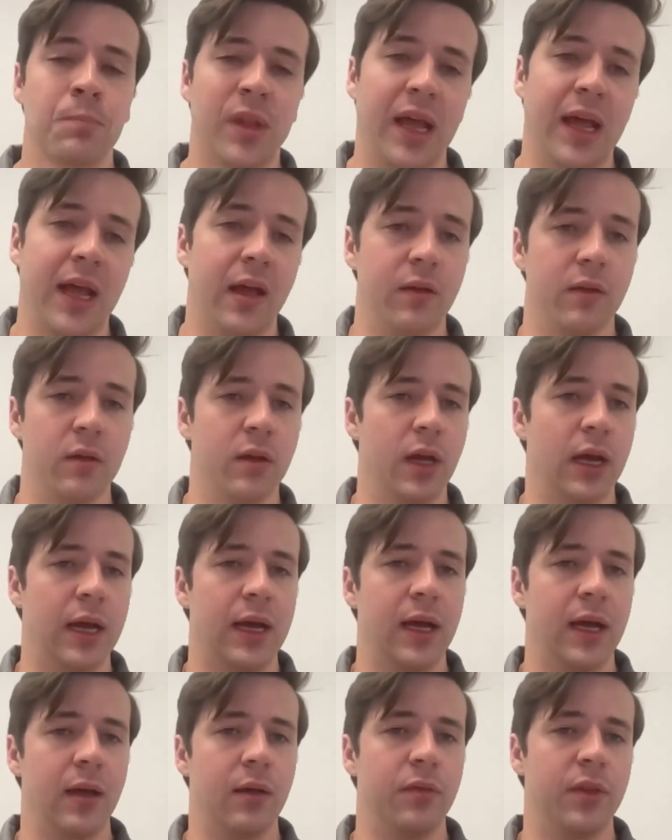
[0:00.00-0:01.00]
and
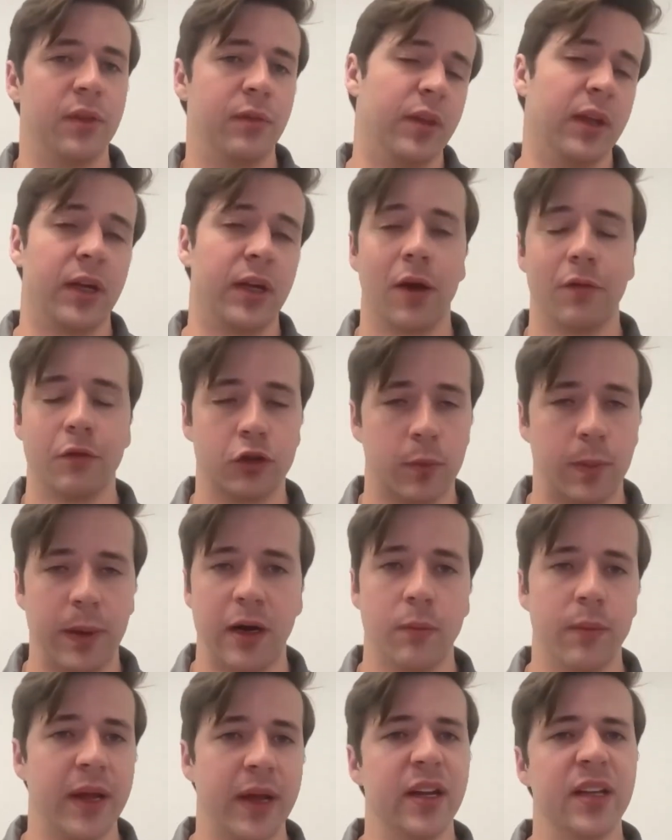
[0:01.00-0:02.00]
uh, that covers repair
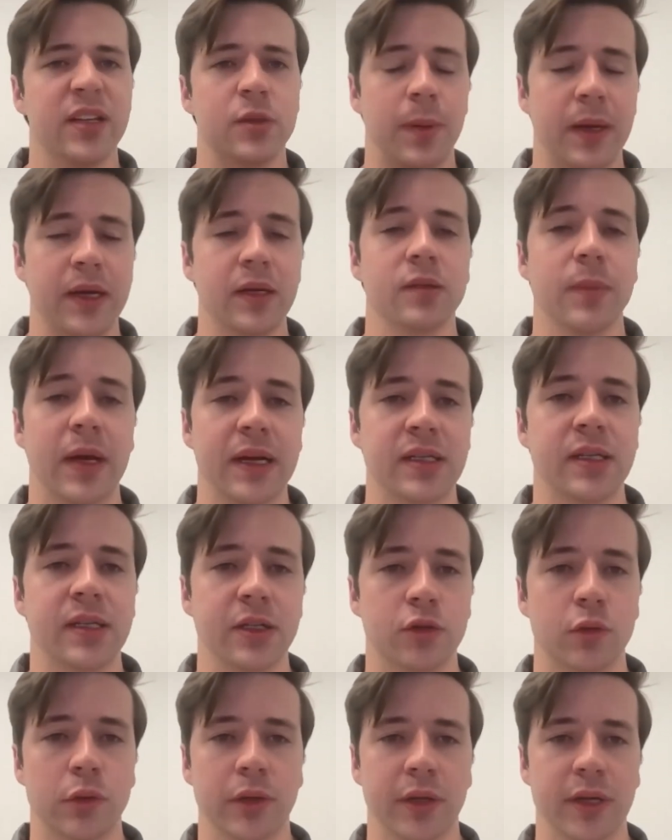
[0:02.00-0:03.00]
and maintenance make, makes
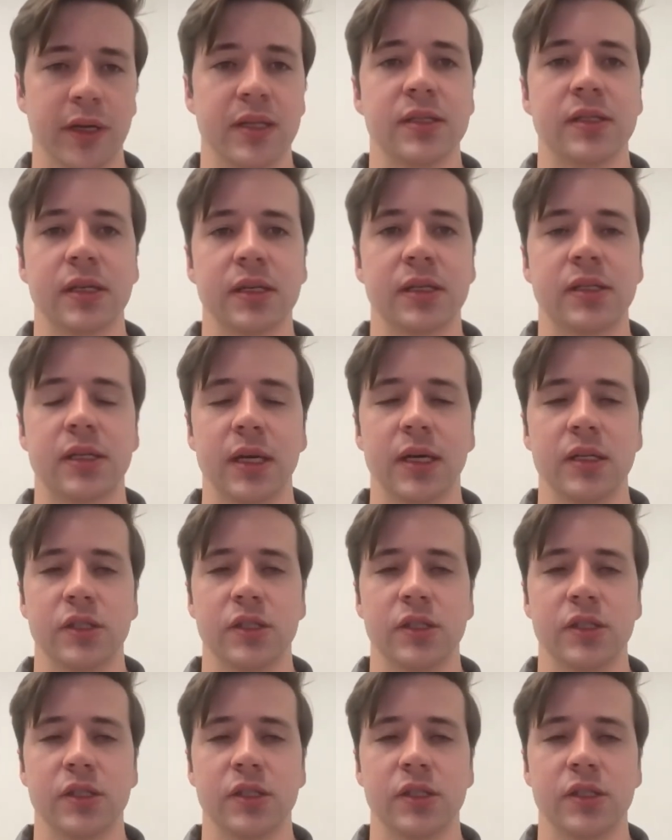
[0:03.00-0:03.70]
things really consistent.